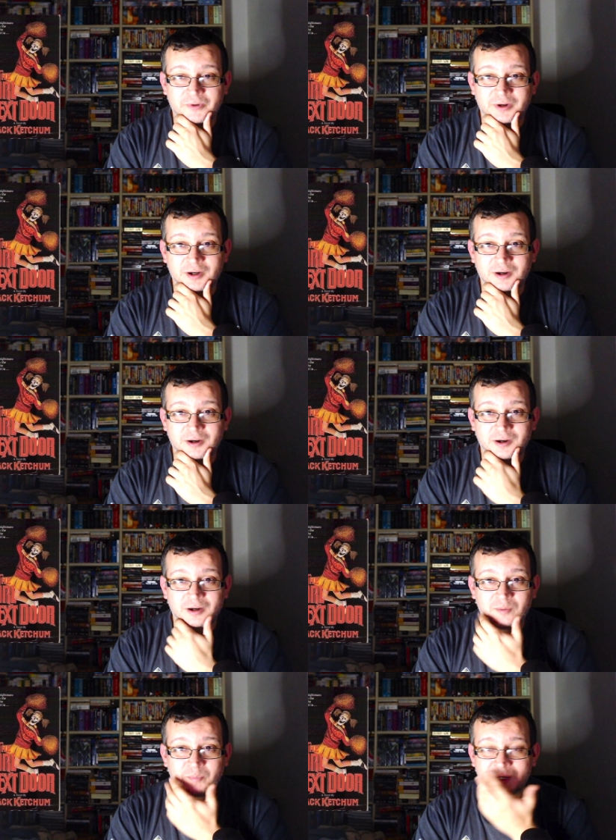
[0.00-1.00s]
Uh,
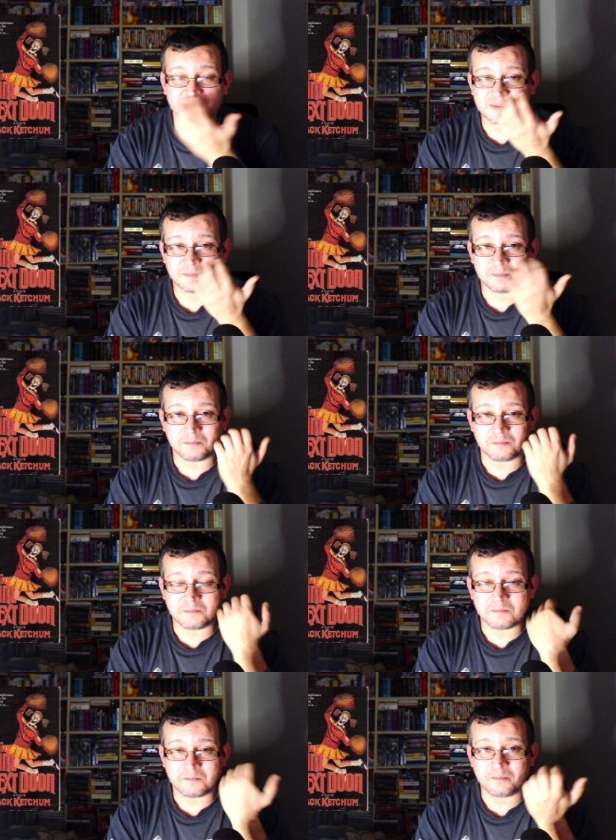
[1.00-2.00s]
but it's
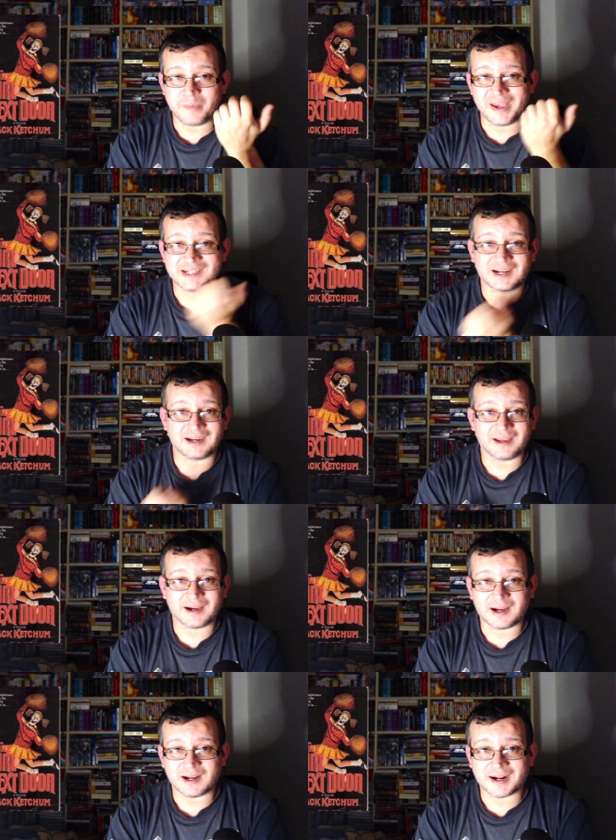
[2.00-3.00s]
basically
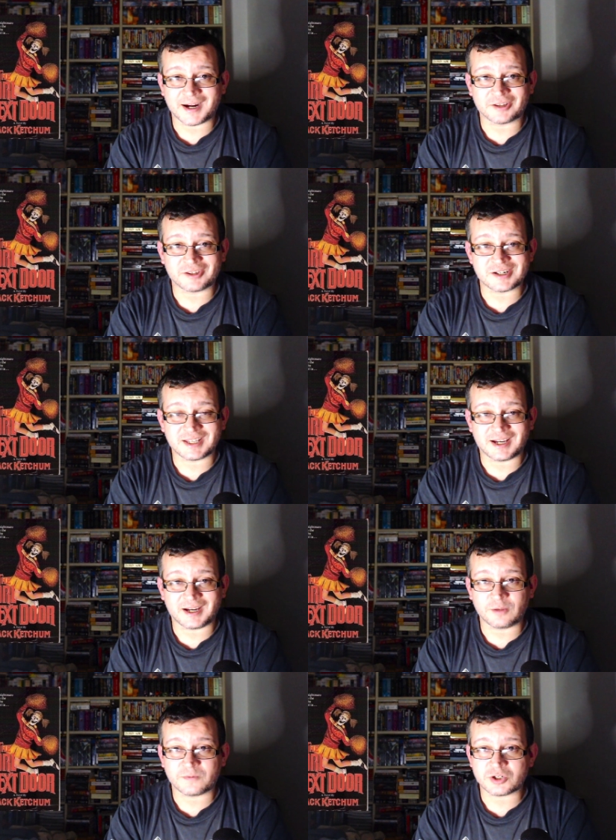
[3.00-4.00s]
a character
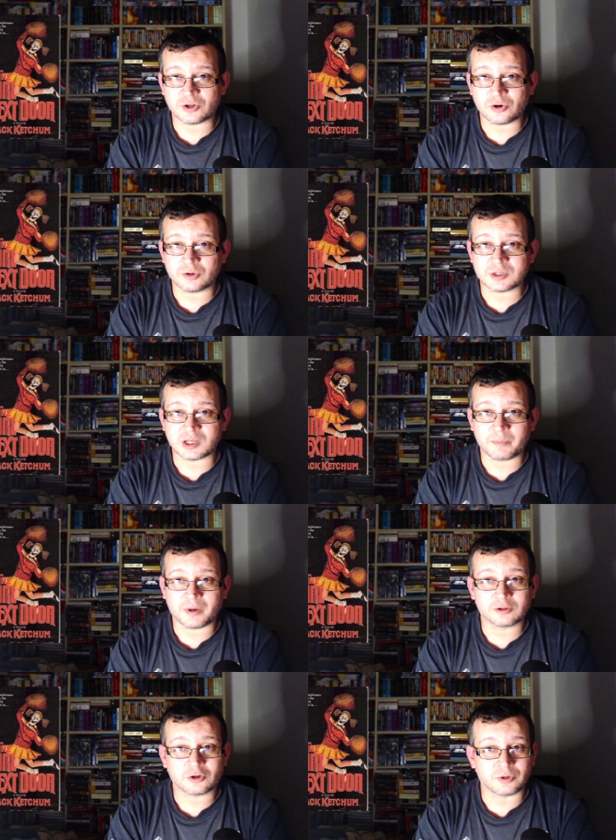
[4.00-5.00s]
study of sorts
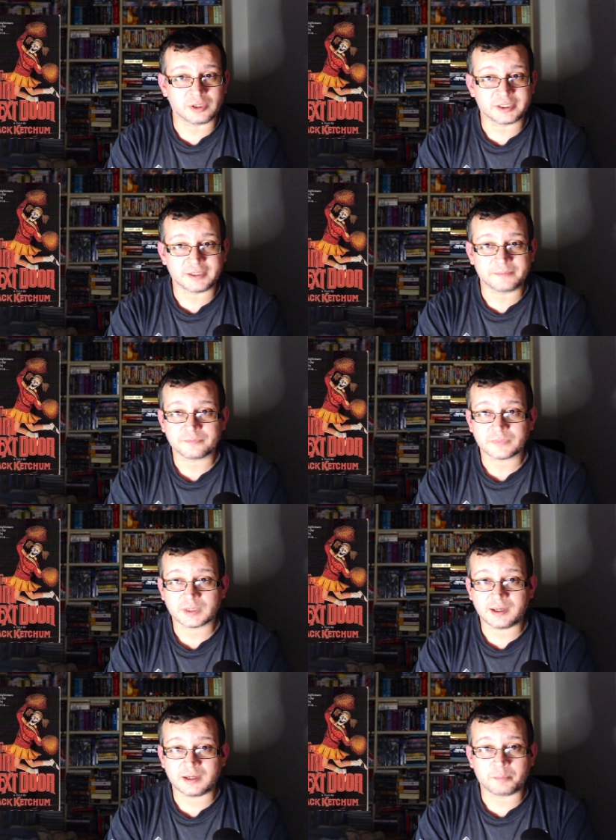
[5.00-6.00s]
about cruelty
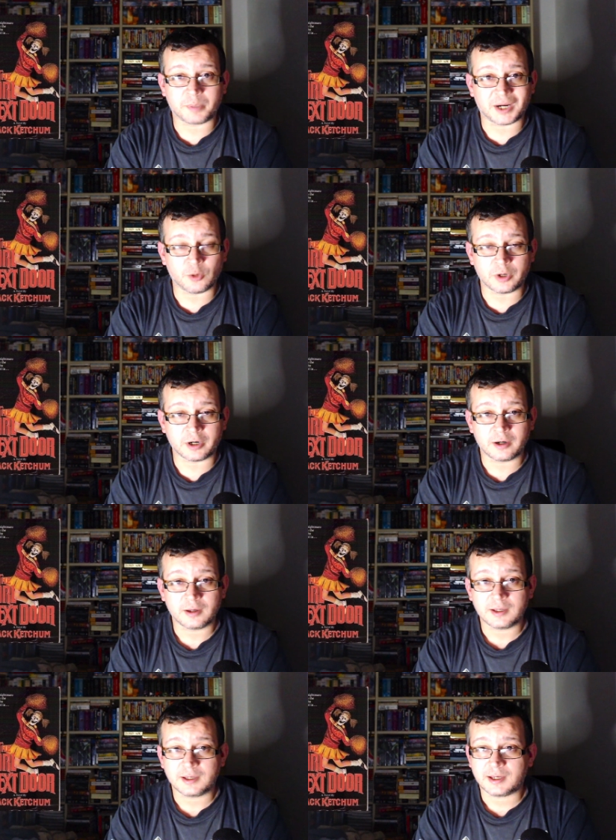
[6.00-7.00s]
and power
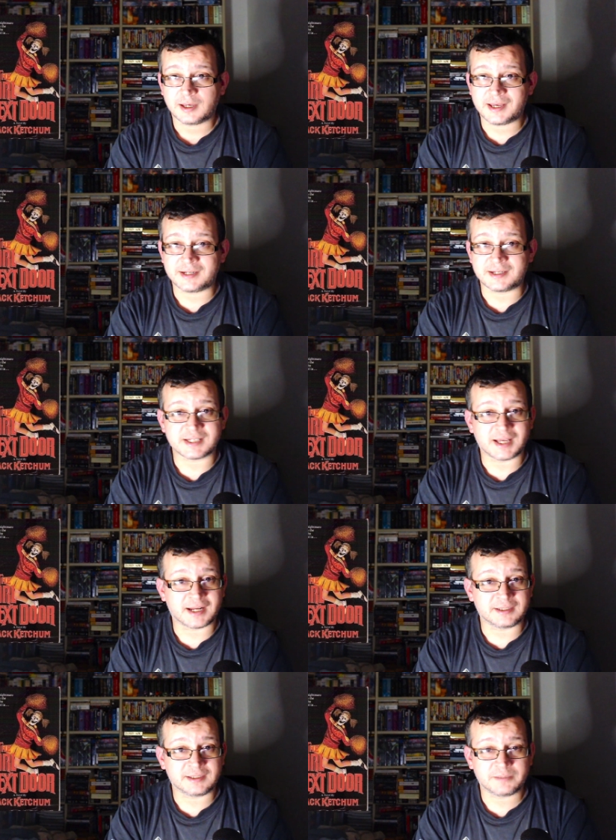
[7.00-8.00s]
and
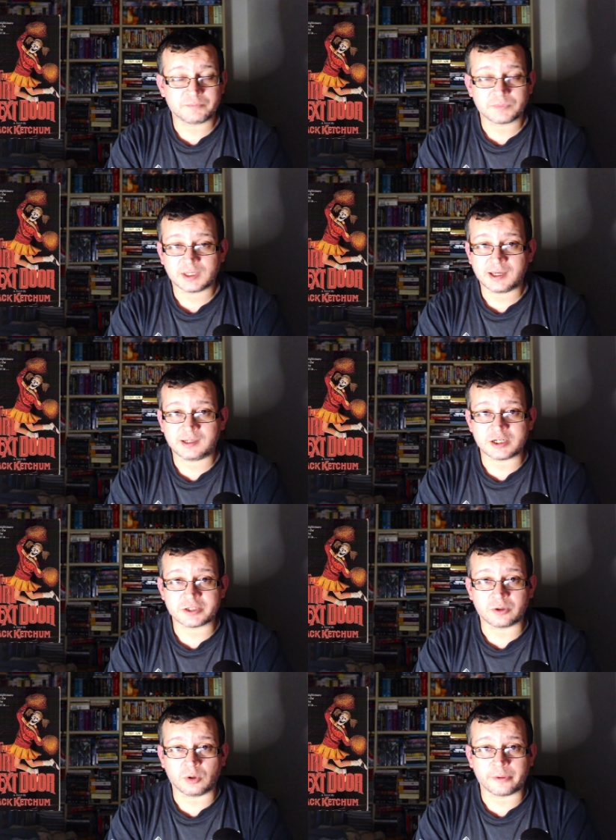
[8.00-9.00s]
insanity and
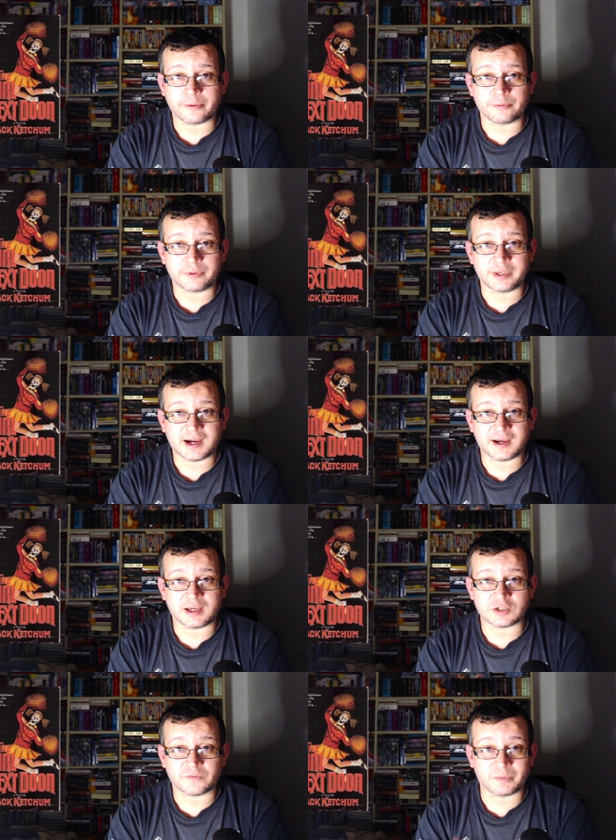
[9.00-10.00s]
installed through the
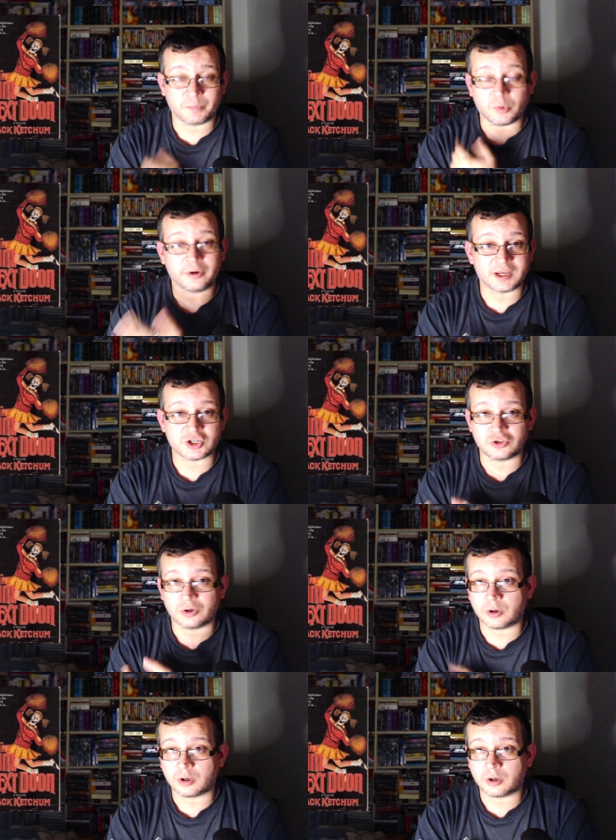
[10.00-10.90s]
eyes of the boy next door